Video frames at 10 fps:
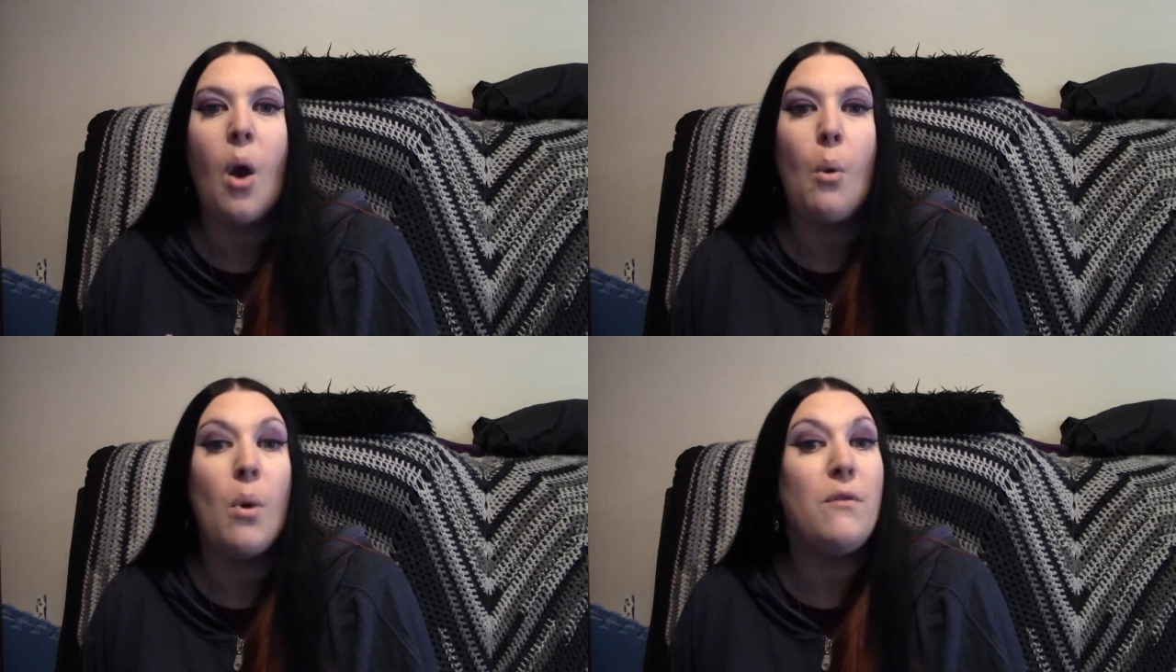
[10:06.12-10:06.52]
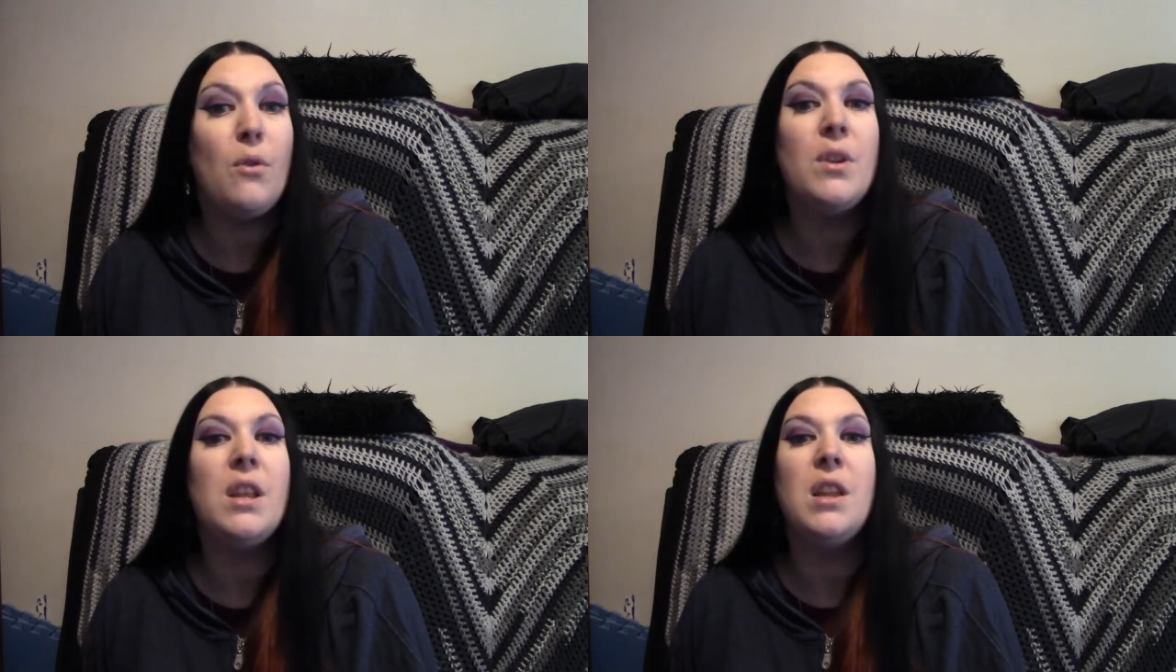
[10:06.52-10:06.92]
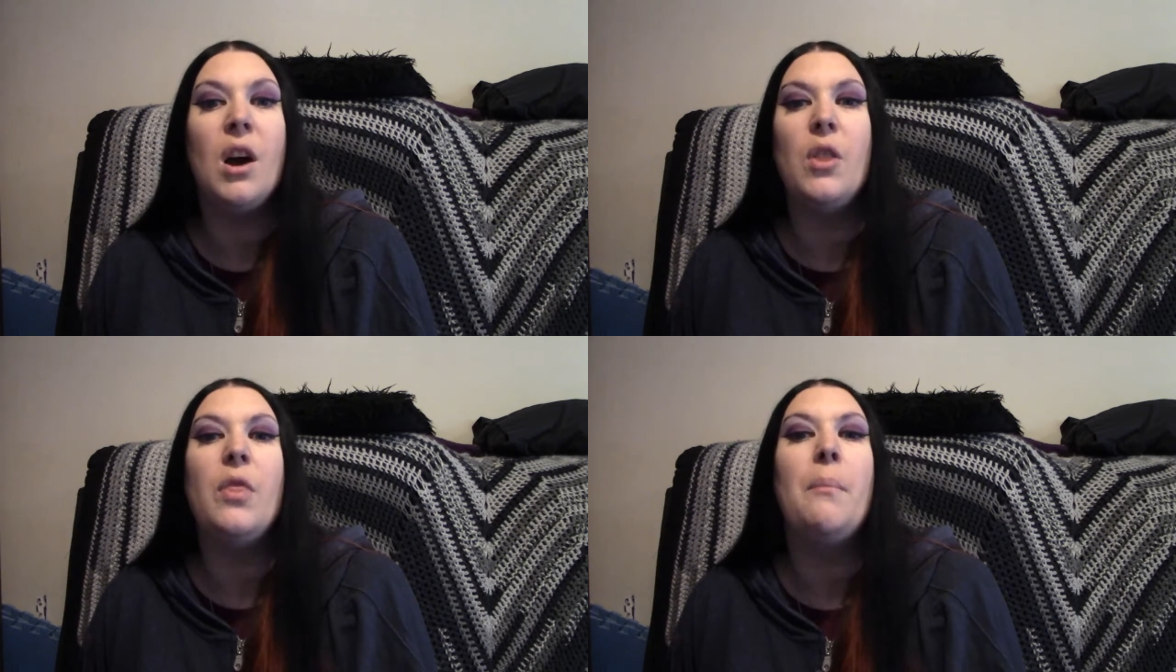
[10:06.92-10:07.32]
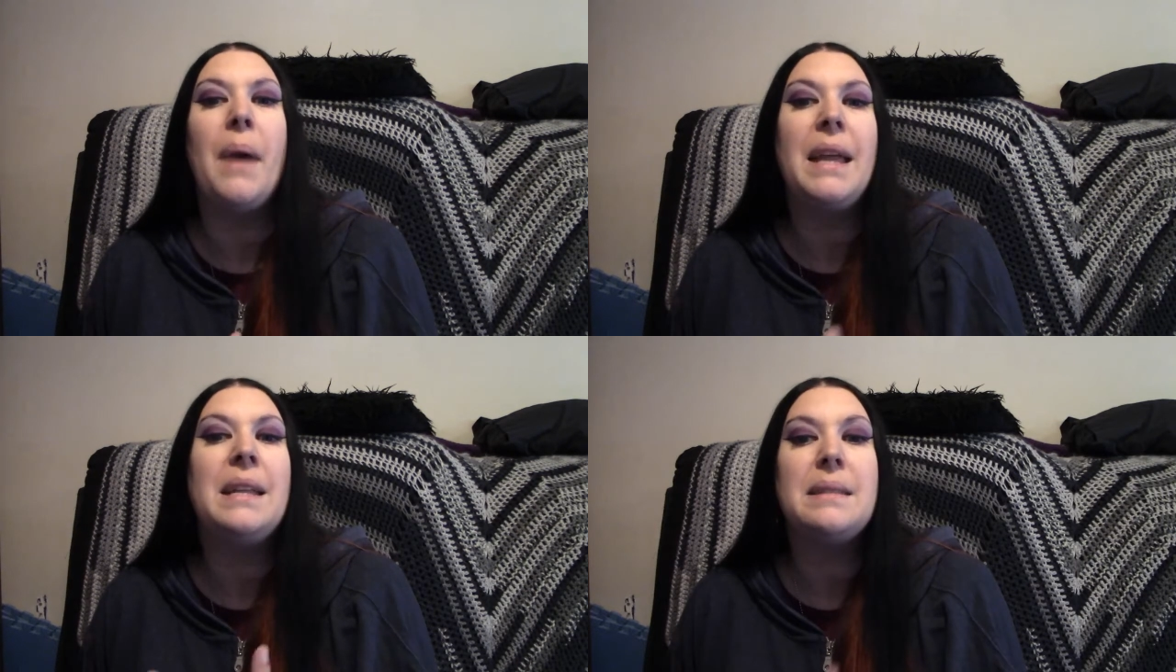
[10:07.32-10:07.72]
We've already learned that
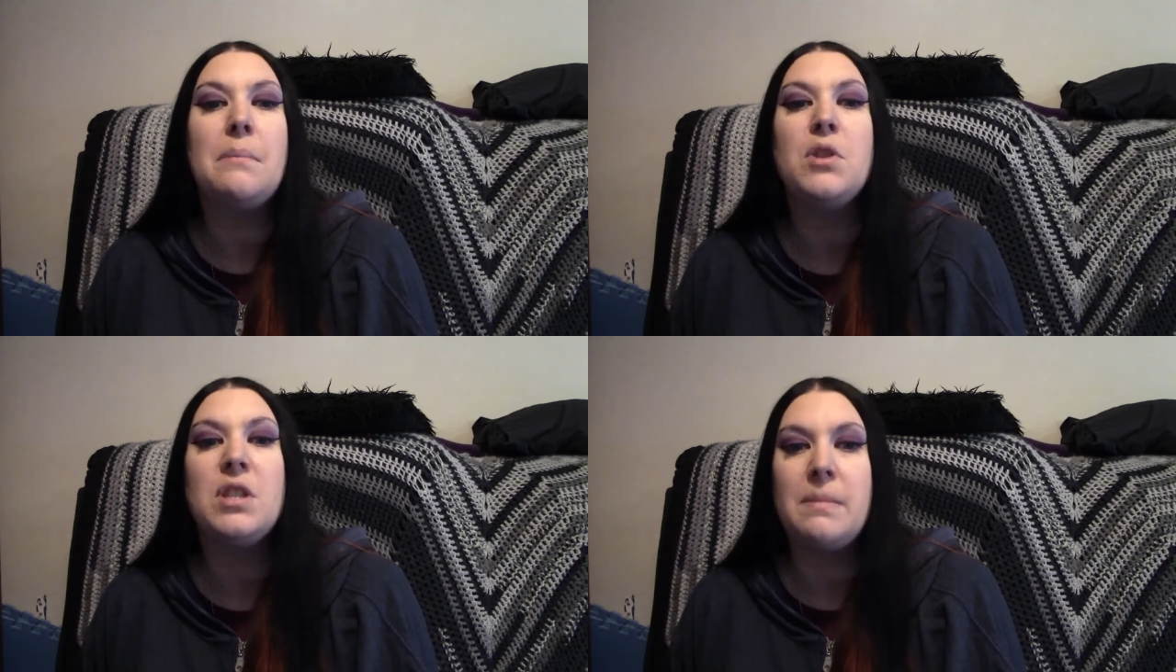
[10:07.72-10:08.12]
making assumptions